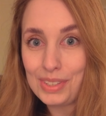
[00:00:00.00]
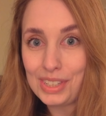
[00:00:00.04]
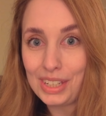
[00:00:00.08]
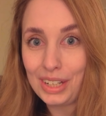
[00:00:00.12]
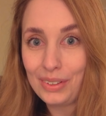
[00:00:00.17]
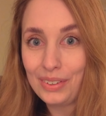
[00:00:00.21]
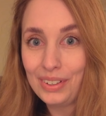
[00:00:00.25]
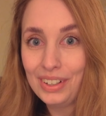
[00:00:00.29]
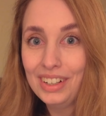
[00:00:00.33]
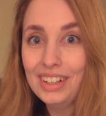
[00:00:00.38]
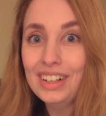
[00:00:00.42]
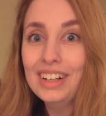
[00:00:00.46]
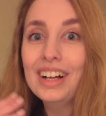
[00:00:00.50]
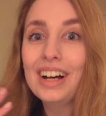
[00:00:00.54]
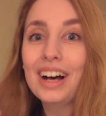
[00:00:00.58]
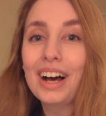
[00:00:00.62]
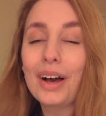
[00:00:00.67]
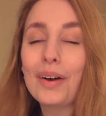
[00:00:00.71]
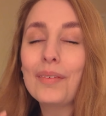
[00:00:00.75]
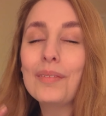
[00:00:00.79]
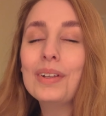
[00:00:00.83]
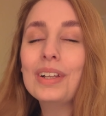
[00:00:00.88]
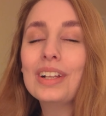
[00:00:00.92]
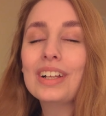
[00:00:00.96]
So
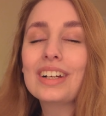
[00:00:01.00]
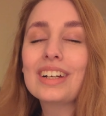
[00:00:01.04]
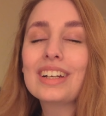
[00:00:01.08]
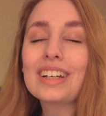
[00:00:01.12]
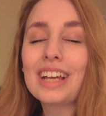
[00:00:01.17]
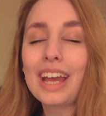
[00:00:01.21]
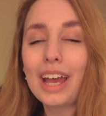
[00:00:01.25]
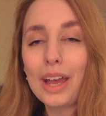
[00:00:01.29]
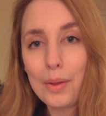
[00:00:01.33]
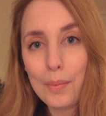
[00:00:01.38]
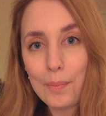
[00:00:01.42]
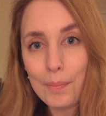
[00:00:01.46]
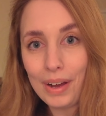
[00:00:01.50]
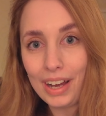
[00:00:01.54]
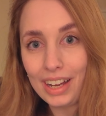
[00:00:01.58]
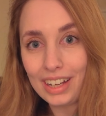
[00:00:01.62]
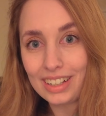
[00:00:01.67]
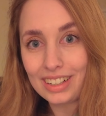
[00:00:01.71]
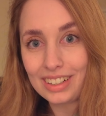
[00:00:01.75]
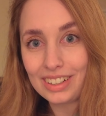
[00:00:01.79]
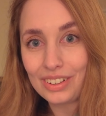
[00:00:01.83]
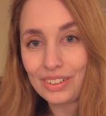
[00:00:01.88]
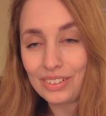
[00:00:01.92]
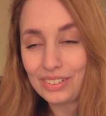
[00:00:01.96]
I'm getting
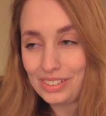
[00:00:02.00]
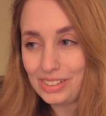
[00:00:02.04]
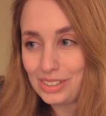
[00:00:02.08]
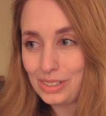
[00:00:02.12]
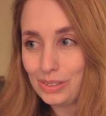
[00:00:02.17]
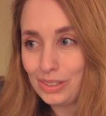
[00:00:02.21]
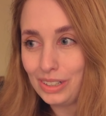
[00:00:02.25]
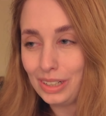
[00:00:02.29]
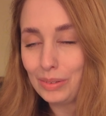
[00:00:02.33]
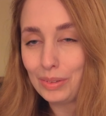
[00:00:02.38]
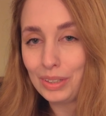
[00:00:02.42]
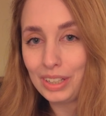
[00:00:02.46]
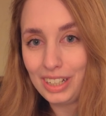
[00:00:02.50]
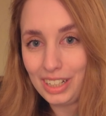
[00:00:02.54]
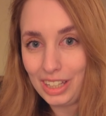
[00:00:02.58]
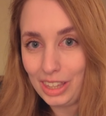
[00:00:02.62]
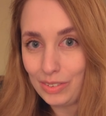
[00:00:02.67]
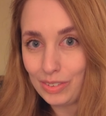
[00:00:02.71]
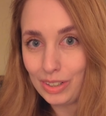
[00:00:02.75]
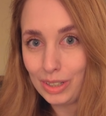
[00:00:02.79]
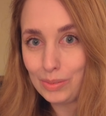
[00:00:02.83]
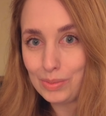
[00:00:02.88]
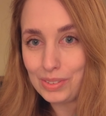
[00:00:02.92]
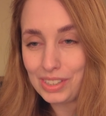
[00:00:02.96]
back onto it, learning
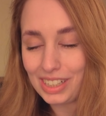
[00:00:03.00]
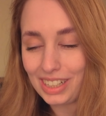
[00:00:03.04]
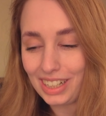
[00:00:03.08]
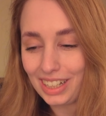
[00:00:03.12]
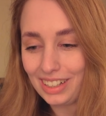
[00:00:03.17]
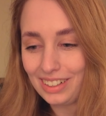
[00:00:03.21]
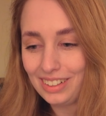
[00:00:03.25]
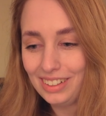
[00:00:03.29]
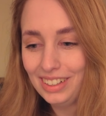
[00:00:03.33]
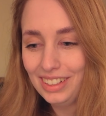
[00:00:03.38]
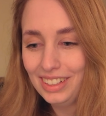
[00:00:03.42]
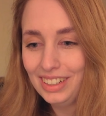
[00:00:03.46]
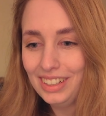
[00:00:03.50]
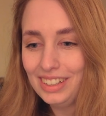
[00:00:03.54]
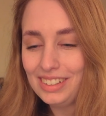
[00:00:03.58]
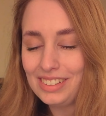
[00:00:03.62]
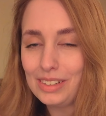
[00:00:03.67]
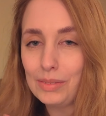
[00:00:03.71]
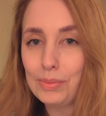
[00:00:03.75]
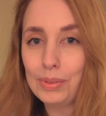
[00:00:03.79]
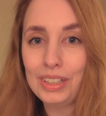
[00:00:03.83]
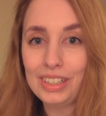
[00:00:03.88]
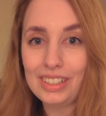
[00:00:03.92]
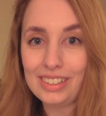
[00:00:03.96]
the ropes again.
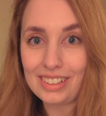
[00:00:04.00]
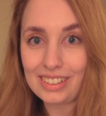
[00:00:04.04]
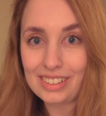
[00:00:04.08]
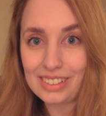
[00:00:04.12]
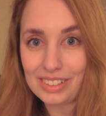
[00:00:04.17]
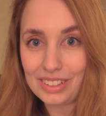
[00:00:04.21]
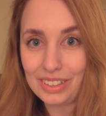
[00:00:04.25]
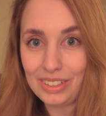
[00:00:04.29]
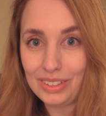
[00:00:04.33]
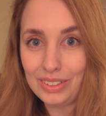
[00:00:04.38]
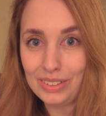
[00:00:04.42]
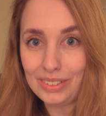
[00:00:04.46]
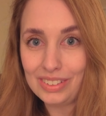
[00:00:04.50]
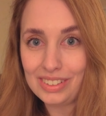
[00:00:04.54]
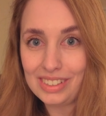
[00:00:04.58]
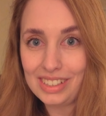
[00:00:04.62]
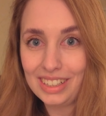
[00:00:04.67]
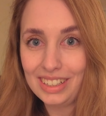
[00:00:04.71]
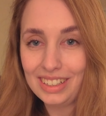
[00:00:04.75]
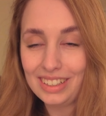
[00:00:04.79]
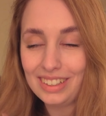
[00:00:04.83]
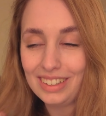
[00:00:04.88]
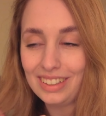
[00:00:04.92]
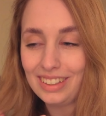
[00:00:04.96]
So please excuse
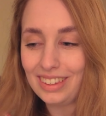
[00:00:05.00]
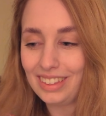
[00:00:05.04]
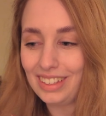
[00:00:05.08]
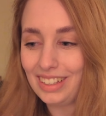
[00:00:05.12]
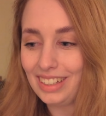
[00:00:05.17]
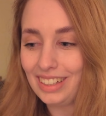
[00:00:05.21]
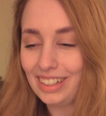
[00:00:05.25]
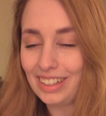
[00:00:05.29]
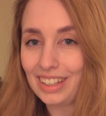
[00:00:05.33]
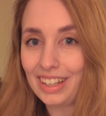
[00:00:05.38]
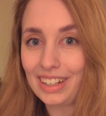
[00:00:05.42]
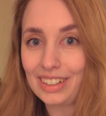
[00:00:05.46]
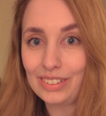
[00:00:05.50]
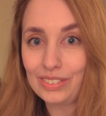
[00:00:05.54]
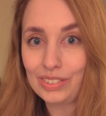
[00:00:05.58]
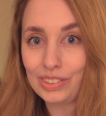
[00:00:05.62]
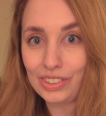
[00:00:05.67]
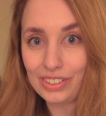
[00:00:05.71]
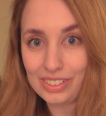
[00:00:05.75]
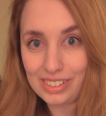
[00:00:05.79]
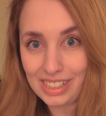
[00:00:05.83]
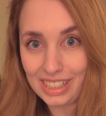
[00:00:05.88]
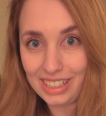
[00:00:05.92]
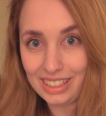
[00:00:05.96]
the lack of
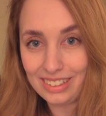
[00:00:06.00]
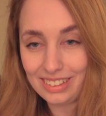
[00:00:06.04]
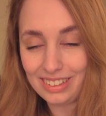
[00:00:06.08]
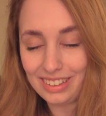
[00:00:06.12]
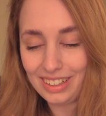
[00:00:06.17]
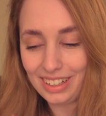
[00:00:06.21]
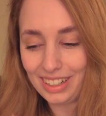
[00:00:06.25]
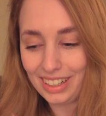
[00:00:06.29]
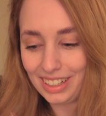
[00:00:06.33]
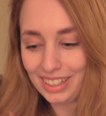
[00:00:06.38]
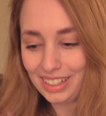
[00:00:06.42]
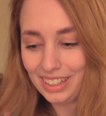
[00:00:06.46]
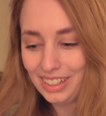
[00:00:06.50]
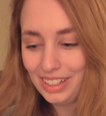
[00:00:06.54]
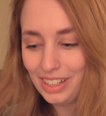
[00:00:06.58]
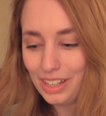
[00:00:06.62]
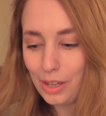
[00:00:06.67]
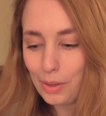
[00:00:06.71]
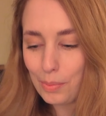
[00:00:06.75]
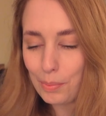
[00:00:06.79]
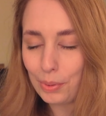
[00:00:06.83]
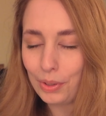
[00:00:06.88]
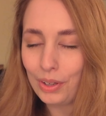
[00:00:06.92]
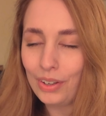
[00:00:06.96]
content today,
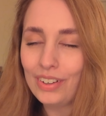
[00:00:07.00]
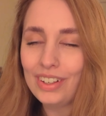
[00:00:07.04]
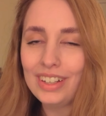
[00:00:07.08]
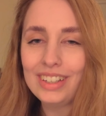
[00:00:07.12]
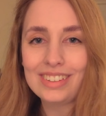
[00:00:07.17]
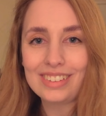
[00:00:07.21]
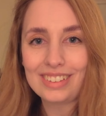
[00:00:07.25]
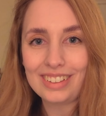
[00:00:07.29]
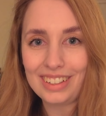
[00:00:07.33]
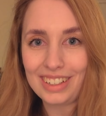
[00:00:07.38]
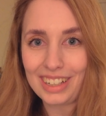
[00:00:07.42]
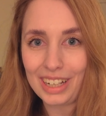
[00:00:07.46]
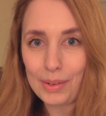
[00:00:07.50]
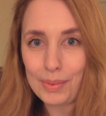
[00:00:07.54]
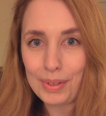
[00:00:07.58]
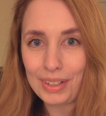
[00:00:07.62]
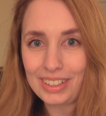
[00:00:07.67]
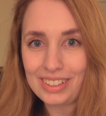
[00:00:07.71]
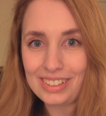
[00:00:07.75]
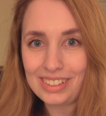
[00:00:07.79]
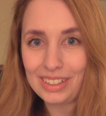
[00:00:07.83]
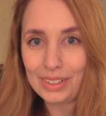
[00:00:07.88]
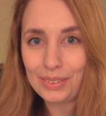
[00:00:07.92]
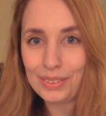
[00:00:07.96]
but it's going to get
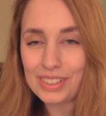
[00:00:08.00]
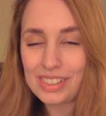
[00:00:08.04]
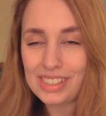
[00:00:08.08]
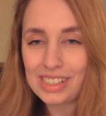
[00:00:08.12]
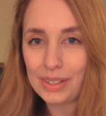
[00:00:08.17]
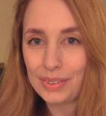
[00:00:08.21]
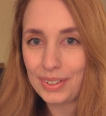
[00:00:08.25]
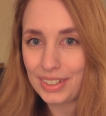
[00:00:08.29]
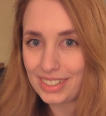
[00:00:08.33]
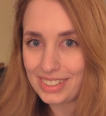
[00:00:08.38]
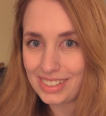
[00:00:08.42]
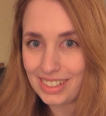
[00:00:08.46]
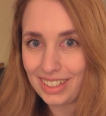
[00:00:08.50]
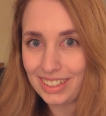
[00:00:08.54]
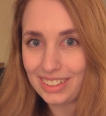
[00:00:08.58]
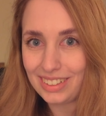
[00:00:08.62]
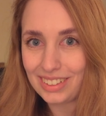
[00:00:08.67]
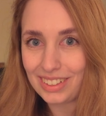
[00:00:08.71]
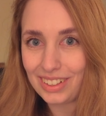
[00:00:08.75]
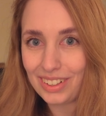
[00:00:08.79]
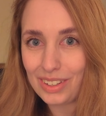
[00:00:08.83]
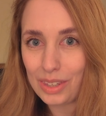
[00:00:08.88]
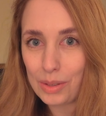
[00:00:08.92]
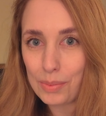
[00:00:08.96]
better. We're so excited
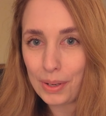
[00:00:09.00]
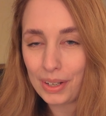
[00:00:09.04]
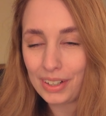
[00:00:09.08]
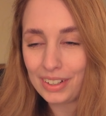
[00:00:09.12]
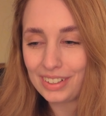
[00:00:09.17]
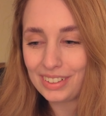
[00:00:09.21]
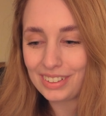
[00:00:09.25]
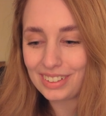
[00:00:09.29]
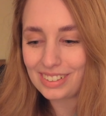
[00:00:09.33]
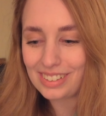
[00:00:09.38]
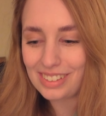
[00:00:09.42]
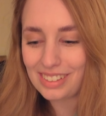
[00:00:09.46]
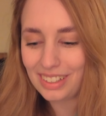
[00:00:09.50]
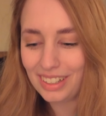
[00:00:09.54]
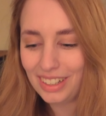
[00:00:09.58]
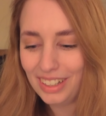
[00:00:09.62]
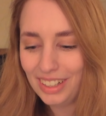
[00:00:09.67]
to go to the parks.